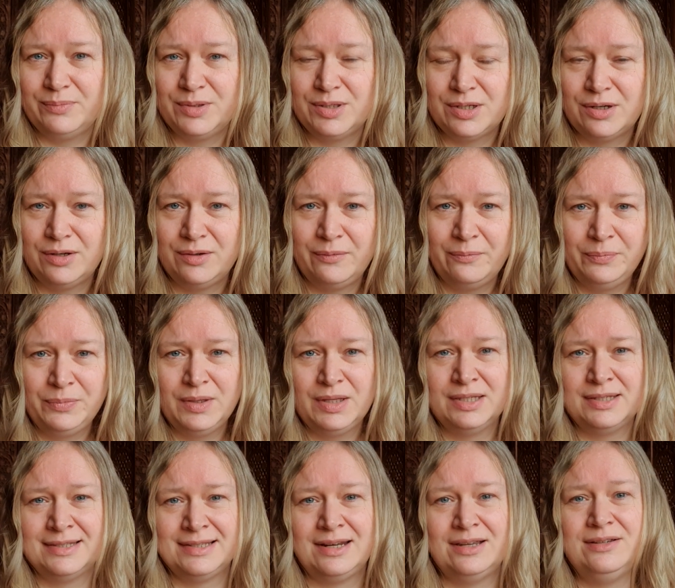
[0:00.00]
So
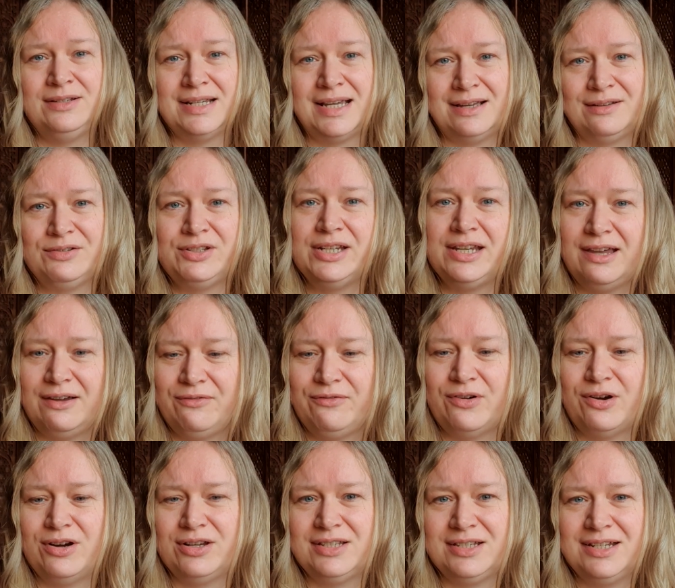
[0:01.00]
slow down to get
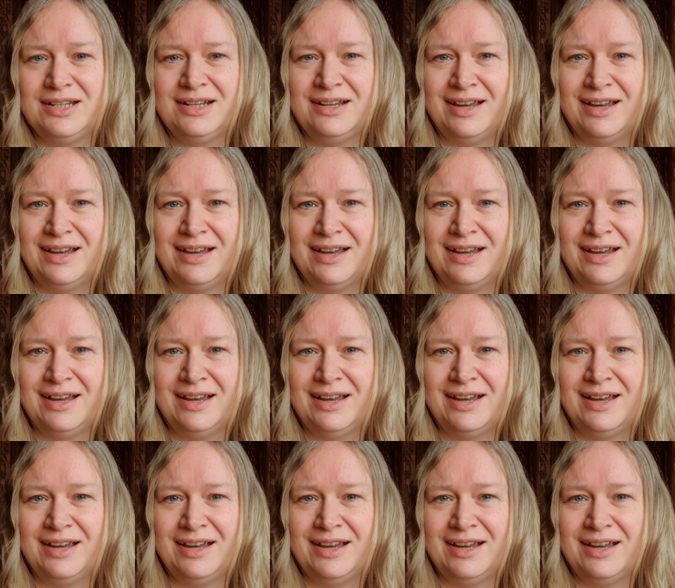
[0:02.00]
fast,